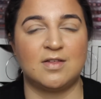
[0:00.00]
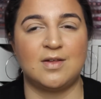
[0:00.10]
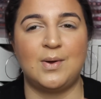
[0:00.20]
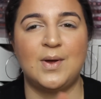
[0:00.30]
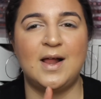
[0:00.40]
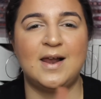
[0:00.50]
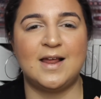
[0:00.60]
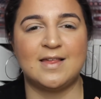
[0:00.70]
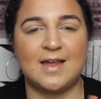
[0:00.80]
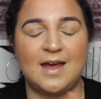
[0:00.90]
So
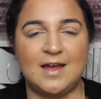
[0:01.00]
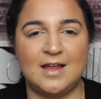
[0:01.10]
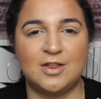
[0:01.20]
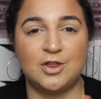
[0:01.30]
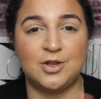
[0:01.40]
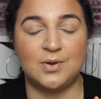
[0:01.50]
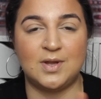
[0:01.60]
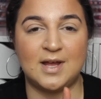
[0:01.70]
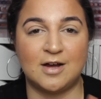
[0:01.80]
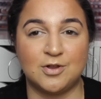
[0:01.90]
let's get into
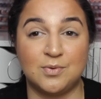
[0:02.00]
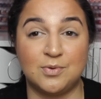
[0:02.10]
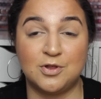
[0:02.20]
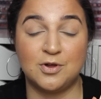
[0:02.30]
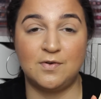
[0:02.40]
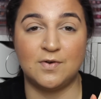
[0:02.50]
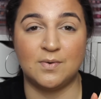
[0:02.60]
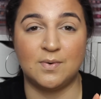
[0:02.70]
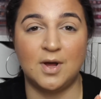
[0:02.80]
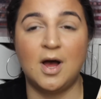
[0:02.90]
the actual tutorial.